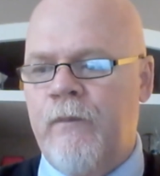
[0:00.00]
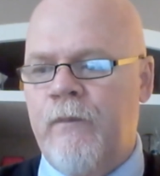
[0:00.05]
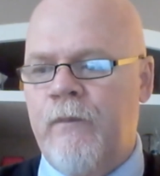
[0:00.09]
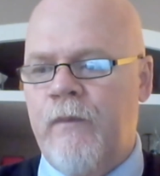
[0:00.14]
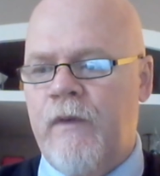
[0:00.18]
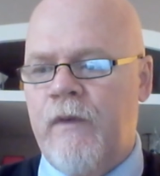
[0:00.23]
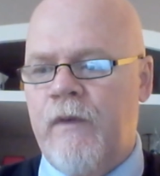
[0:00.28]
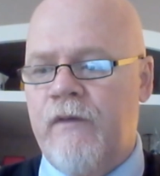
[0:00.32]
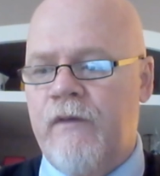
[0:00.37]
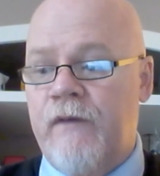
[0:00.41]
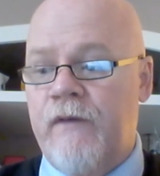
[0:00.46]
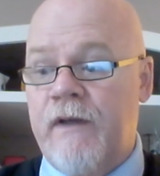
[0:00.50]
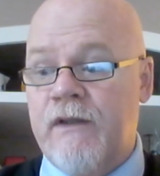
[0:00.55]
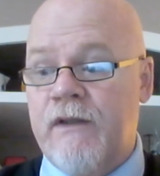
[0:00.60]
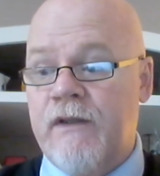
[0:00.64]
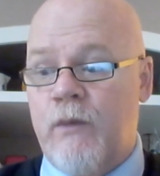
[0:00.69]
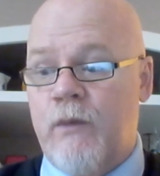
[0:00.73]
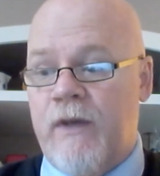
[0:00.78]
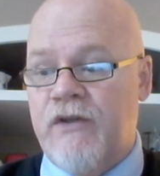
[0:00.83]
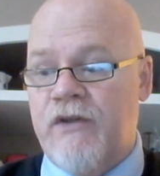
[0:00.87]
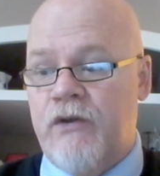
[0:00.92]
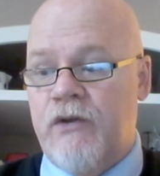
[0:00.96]
The first
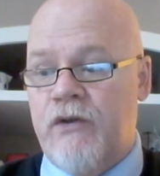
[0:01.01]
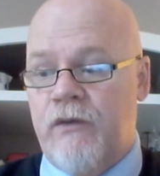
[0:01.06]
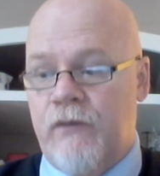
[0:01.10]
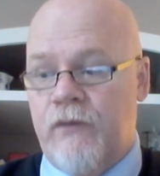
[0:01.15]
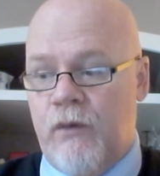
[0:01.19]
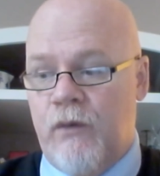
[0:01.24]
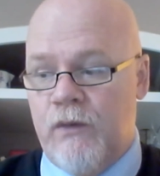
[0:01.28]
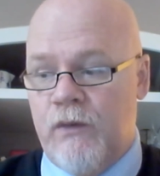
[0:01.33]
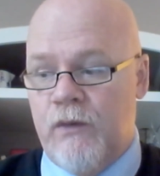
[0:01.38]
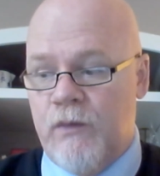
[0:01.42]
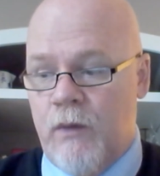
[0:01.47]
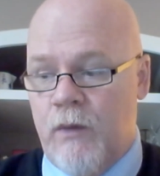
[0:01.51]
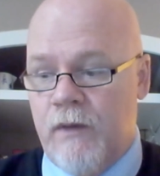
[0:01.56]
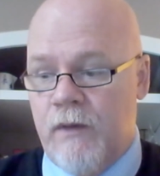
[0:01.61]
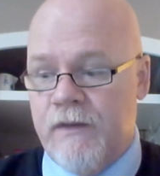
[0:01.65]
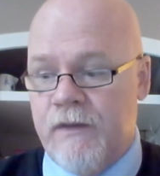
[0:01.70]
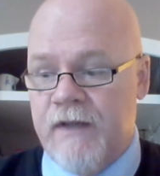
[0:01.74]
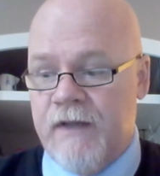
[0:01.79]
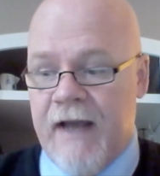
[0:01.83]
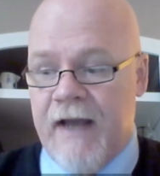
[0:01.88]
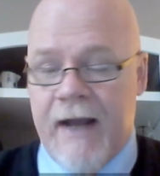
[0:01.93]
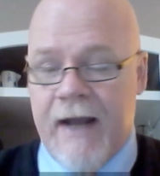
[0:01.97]
question, of course,
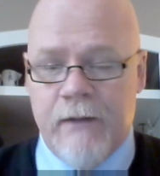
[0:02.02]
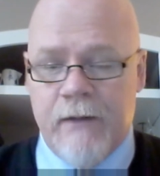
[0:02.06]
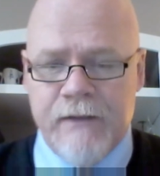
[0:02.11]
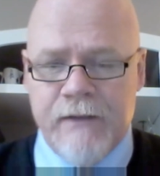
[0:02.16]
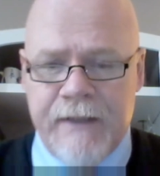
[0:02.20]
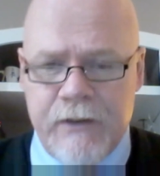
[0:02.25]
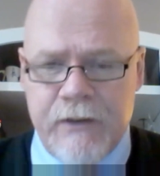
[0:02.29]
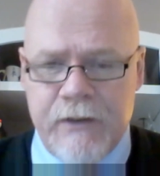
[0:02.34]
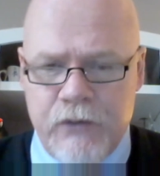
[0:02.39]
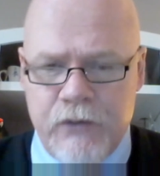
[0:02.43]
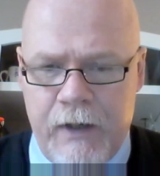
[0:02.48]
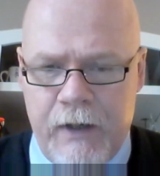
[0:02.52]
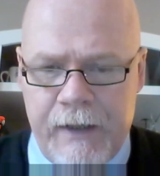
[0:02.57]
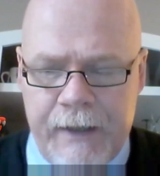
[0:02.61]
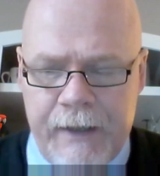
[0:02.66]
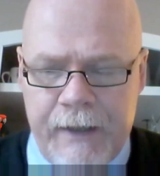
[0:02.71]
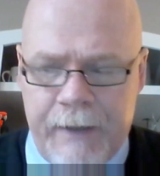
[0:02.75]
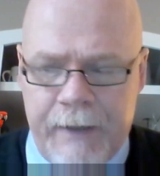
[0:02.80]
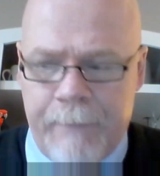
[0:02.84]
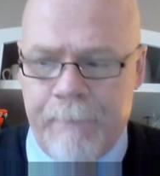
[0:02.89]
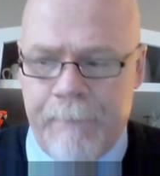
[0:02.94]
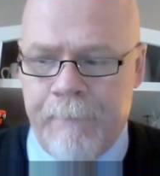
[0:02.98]
was how to get dry
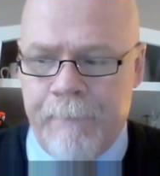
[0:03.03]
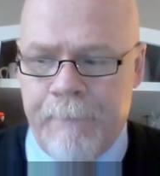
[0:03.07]
again.